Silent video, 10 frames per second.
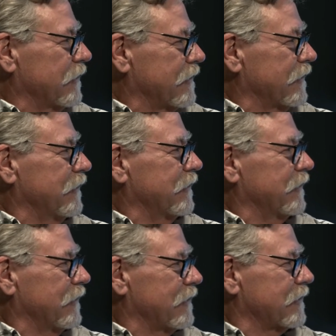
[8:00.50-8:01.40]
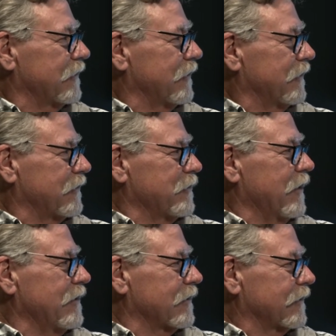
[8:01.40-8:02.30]
So it's
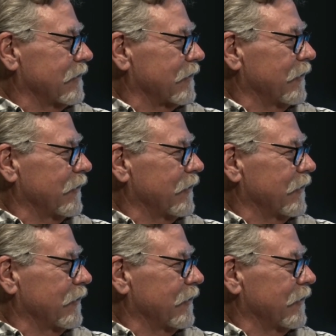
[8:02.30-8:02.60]
amazing. It's great.